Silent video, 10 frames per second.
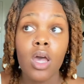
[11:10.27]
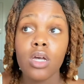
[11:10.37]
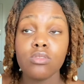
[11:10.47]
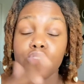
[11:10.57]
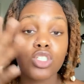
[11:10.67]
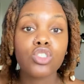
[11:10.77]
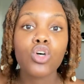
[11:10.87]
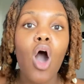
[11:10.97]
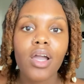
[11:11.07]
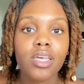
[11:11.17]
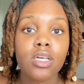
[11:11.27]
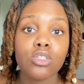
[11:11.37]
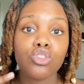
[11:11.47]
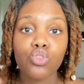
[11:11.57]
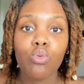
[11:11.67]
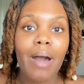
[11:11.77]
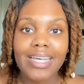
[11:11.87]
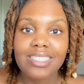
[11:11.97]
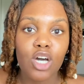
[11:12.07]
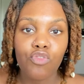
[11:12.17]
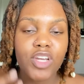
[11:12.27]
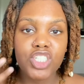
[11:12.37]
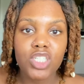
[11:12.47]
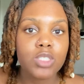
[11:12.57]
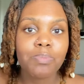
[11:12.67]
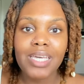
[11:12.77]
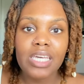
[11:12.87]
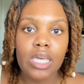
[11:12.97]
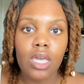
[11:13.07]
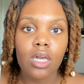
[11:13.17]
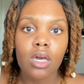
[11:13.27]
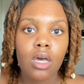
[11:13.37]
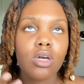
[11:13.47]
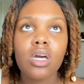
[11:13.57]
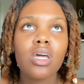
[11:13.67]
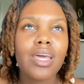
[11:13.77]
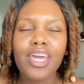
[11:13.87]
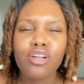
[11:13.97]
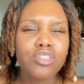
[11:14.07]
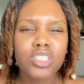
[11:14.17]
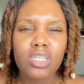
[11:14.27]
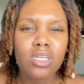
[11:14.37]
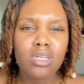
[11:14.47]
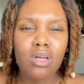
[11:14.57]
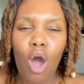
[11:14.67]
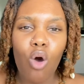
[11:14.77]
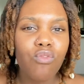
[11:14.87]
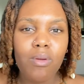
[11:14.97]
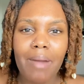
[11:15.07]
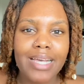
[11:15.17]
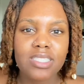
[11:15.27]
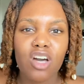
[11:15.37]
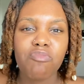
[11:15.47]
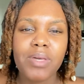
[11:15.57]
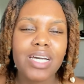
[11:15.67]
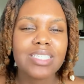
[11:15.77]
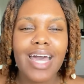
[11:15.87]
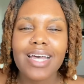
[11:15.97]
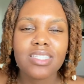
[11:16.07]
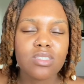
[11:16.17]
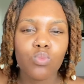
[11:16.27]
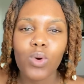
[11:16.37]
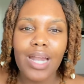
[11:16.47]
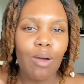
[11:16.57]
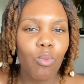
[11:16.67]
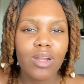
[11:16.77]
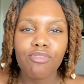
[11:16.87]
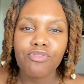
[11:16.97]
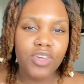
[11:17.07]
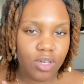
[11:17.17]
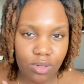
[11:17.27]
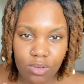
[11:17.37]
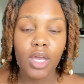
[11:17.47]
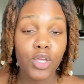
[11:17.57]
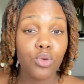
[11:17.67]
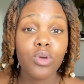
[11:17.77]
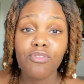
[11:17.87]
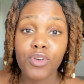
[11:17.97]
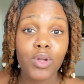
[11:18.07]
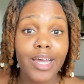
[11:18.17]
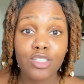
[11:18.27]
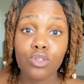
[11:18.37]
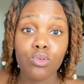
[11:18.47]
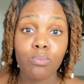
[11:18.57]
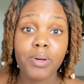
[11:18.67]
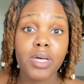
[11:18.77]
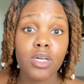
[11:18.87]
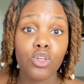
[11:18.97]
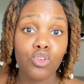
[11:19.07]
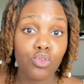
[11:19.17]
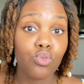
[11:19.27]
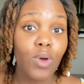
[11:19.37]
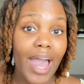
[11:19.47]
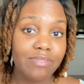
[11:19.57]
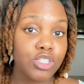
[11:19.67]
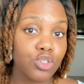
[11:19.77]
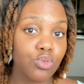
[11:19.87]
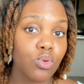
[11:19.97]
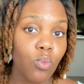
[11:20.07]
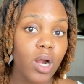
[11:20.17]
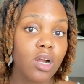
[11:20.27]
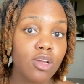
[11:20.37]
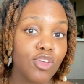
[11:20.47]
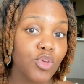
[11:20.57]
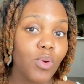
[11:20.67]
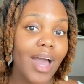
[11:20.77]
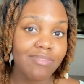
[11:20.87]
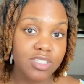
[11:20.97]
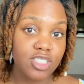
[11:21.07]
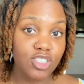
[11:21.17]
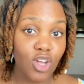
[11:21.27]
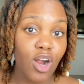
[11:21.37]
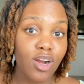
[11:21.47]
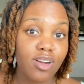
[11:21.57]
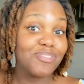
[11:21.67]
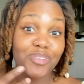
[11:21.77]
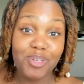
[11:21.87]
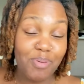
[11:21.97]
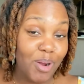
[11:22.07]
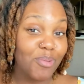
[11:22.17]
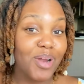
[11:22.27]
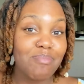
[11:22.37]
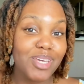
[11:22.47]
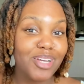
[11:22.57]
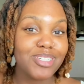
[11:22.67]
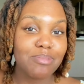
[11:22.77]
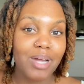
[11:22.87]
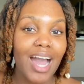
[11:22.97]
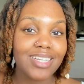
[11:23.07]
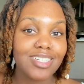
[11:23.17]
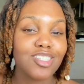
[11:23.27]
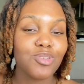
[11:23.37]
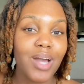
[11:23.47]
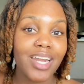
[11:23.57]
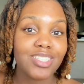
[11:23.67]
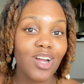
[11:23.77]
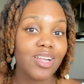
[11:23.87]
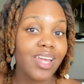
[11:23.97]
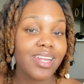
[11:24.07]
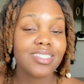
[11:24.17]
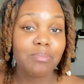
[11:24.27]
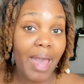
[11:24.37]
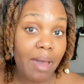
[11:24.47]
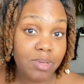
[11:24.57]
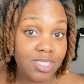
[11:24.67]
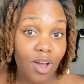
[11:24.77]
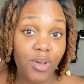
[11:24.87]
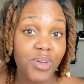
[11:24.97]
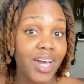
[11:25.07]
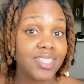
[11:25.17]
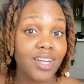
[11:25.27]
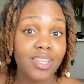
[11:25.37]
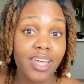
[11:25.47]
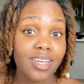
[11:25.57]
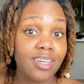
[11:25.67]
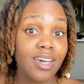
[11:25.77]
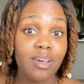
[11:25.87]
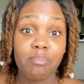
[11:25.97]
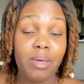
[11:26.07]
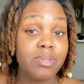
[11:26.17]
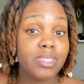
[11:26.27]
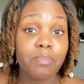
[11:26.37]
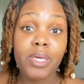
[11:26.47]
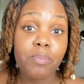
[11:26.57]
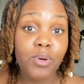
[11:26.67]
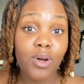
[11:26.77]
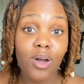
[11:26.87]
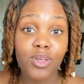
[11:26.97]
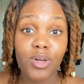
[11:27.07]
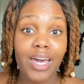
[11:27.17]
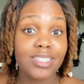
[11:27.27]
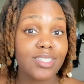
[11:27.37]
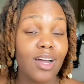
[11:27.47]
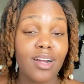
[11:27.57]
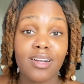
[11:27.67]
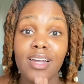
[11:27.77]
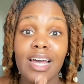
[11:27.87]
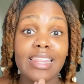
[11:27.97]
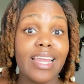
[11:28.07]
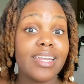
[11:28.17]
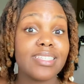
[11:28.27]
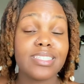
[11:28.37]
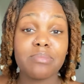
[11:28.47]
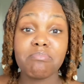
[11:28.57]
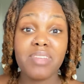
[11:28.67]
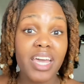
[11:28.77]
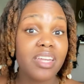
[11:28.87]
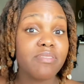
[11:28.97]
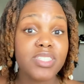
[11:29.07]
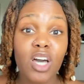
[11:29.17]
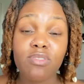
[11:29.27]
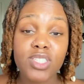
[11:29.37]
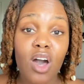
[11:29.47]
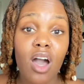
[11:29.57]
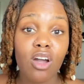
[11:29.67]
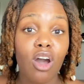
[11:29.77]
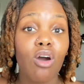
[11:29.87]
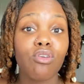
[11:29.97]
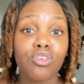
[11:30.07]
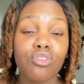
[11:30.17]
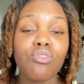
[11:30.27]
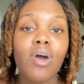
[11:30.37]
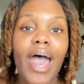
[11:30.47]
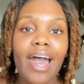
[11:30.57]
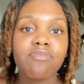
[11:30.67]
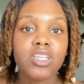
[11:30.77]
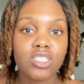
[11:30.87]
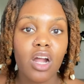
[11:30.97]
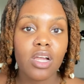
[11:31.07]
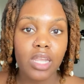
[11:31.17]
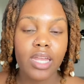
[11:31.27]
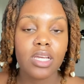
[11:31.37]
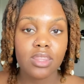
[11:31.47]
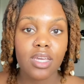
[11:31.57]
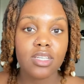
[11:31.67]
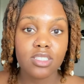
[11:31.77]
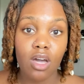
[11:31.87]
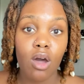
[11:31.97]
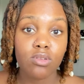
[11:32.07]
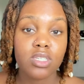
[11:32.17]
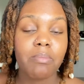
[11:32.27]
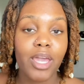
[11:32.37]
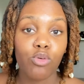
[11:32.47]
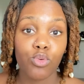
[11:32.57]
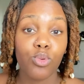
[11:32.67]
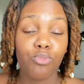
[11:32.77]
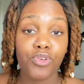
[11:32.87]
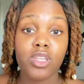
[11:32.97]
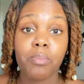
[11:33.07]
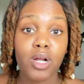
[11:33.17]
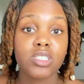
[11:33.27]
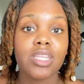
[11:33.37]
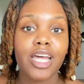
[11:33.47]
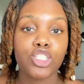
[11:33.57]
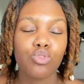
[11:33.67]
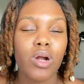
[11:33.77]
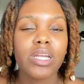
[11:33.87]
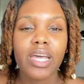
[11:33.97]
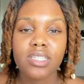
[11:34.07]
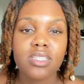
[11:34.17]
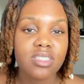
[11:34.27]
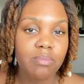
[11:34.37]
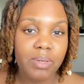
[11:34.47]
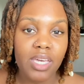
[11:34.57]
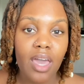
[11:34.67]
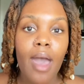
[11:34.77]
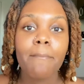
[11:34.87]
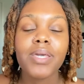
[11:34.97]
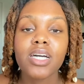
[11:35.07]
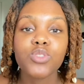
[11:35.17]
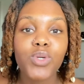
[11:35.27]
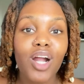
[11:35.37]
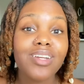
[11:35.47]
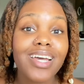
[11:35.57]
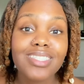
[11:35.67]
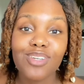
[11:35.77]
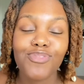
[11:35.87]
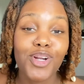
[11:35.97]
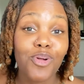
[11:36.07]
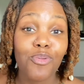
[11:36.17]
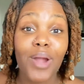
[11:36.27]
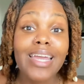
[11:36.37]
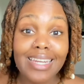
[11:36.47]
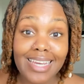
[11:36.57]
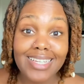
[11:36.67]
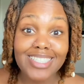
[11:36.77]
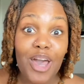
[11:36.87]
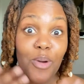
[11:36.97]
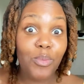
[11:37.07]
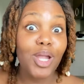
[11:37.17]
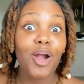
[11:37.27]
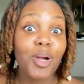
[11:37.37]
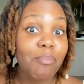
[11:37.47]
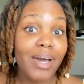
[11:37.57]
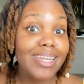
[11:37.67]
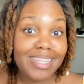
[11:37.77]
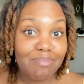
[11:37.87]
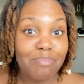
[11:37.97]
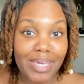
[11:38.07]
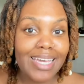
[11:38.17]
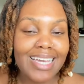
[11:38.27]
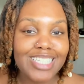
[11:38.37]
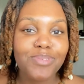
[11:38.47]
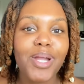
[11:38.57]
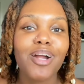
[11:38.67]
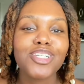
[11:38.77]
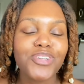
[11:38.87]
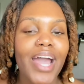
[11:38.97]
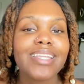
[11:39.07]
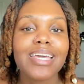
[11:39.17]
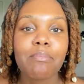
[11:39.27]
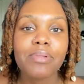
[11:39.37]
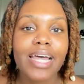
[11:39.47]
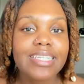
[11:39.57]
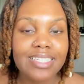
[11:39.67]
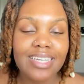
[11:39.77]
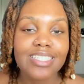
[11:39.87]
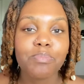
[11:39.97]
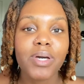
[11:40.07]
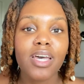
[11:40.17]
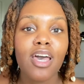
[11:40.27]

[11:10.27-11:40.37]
just talking to myself and just speaking good energy over myself, because that's what I want to feel. And you can feel that too, but you have to do the work. You have to start reprogramming your subconscious. You got to start letting some habits go. You got to start letting maybe some people go. You got to start letting some negative self-talk go. You have to start letting things go to make room for the person that you are destined to be, because we are destined for greatness. We are abundant beings. We are attracting blessings, but